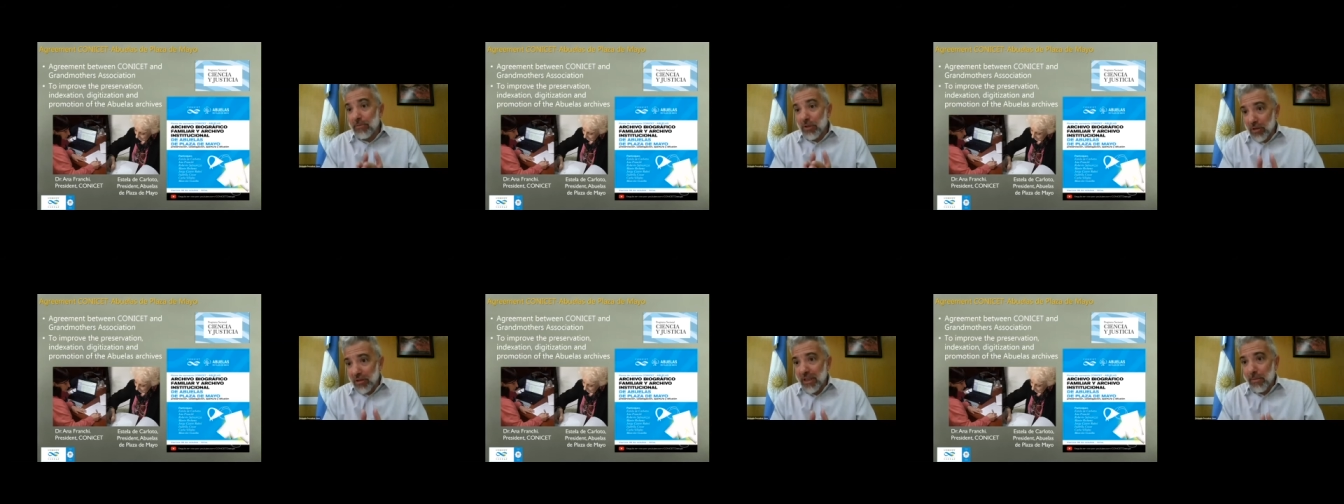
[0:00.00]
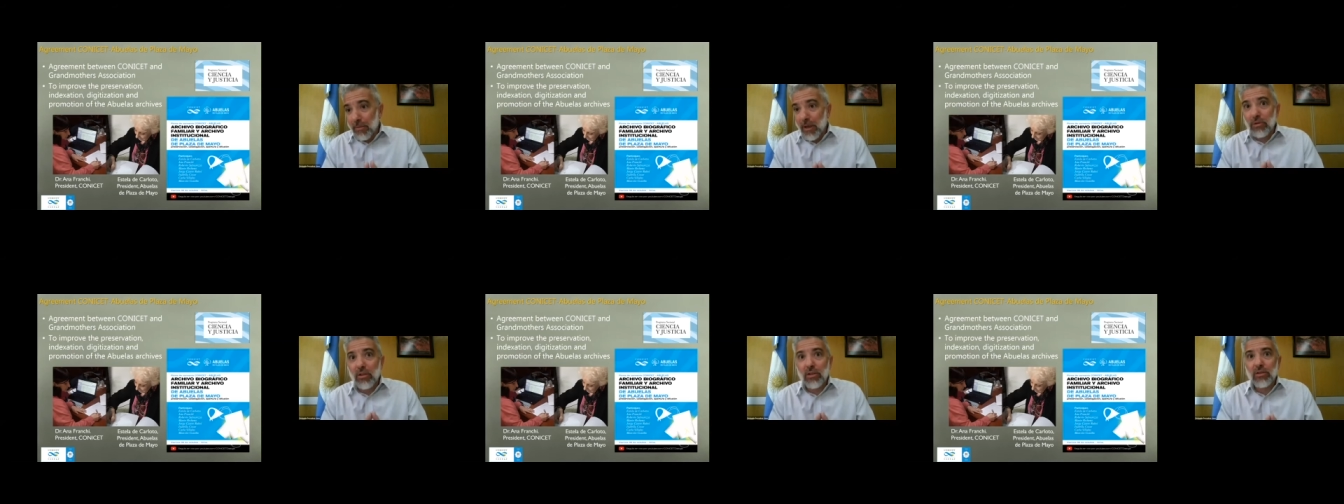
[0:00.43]
I'm talking
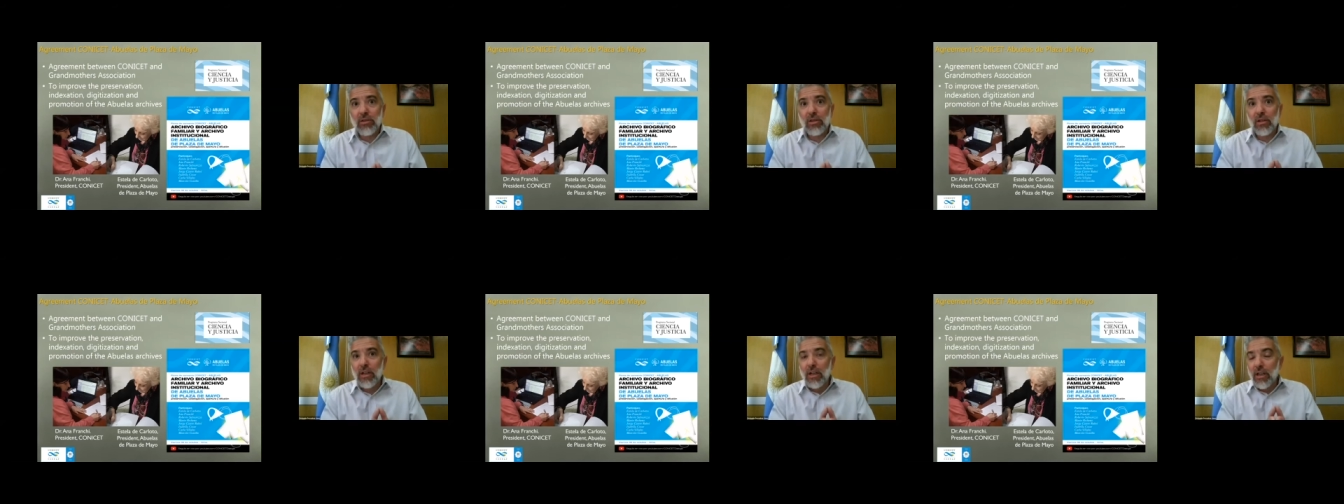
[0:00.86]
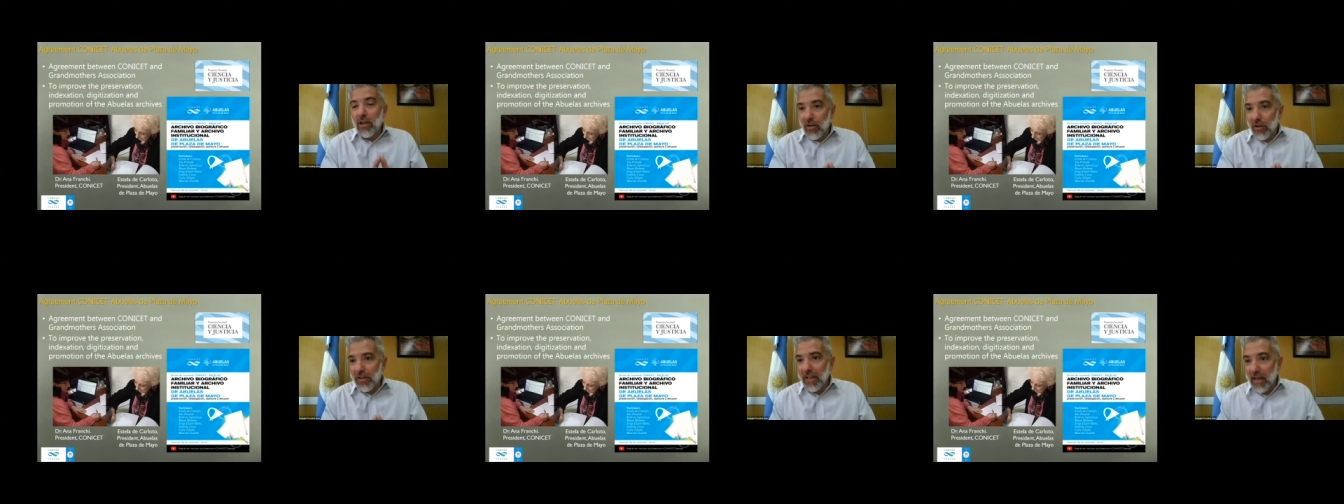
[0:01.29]
about Doctor
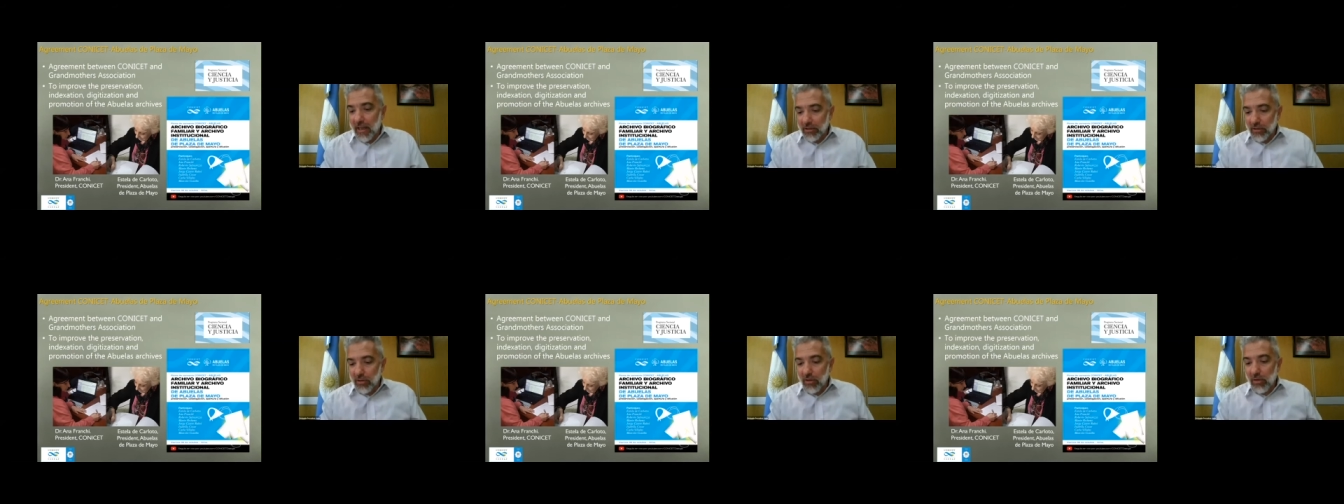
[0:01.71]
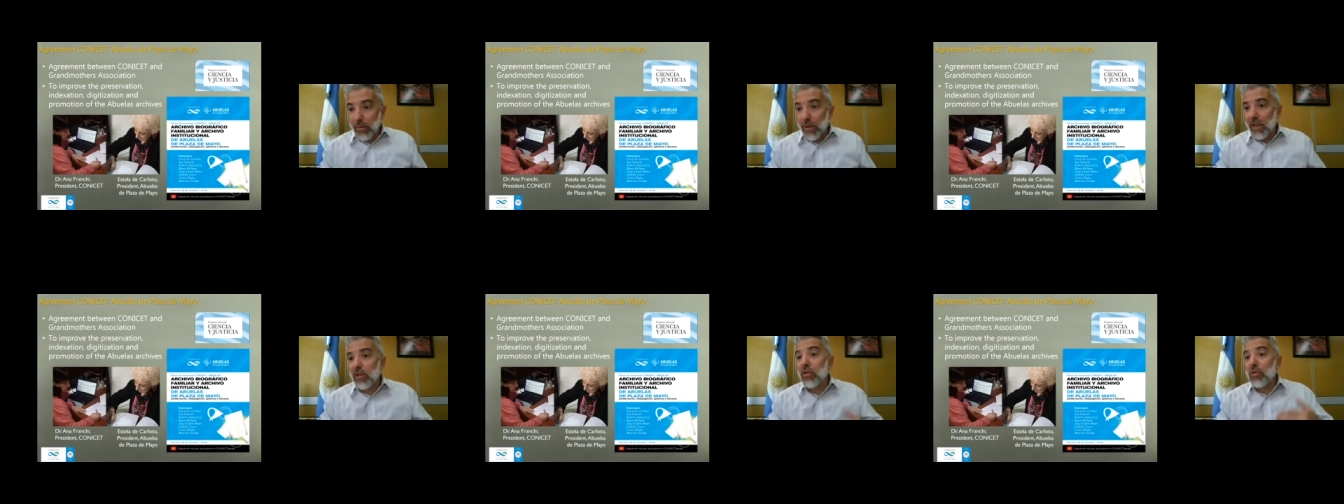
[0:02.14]
Jorge Castro
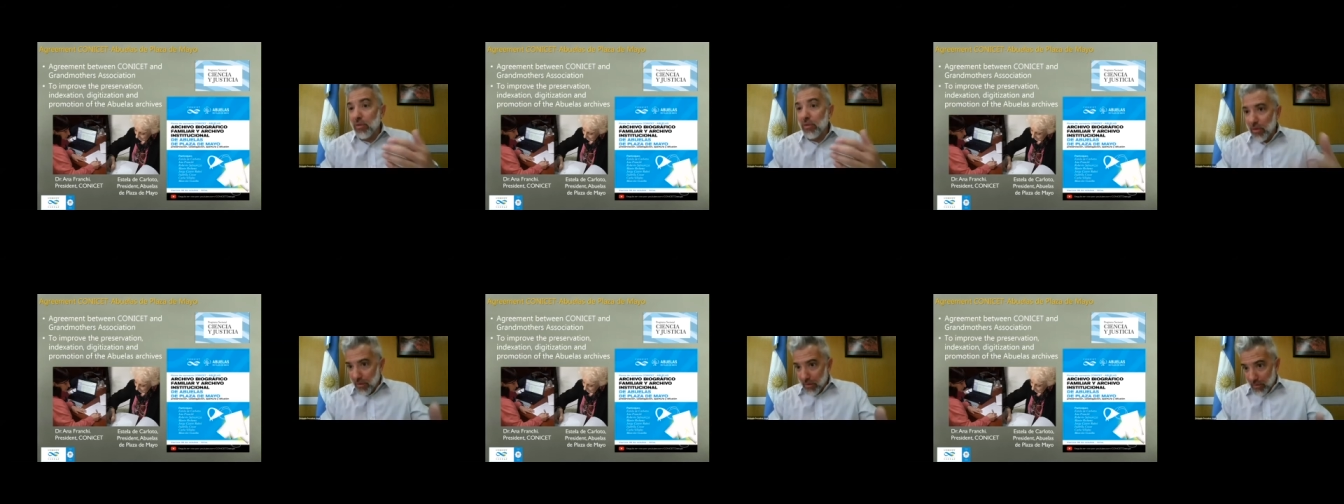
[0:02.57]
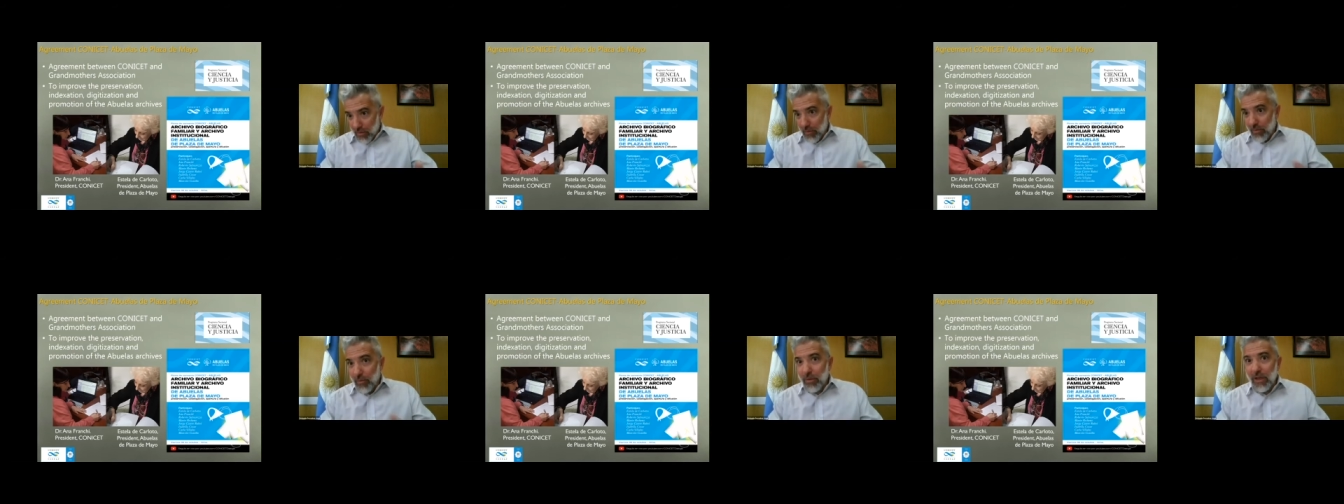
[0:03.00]
Rubel, who
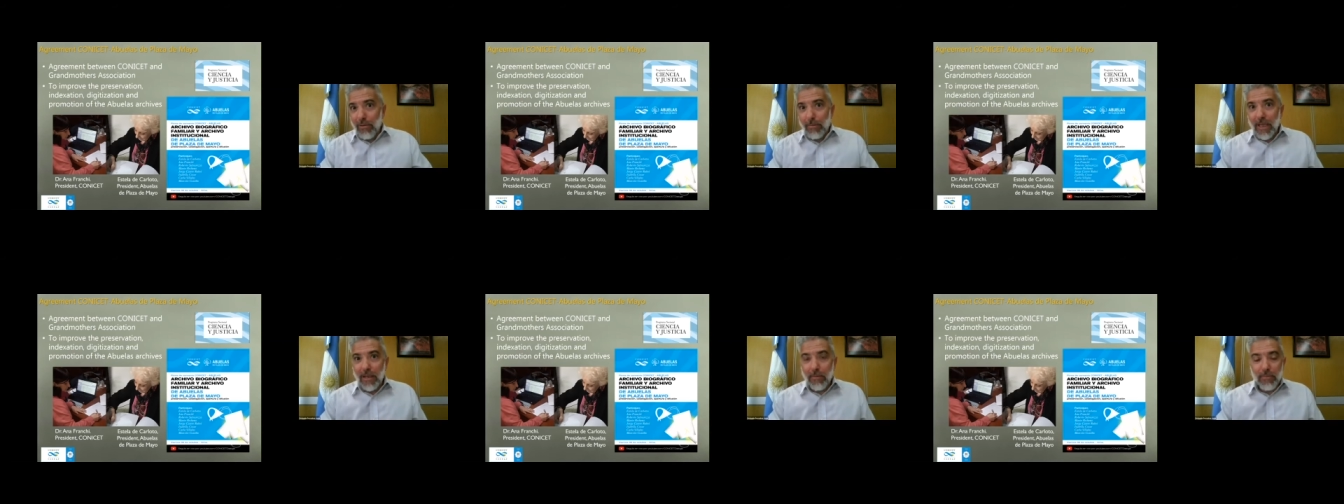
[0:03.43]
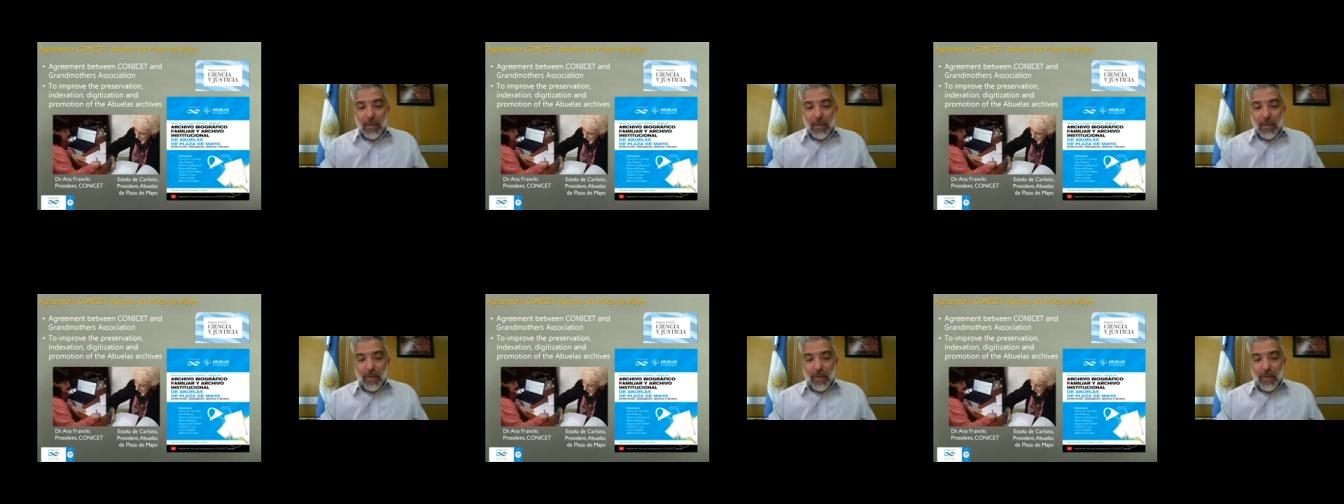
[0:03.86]
will be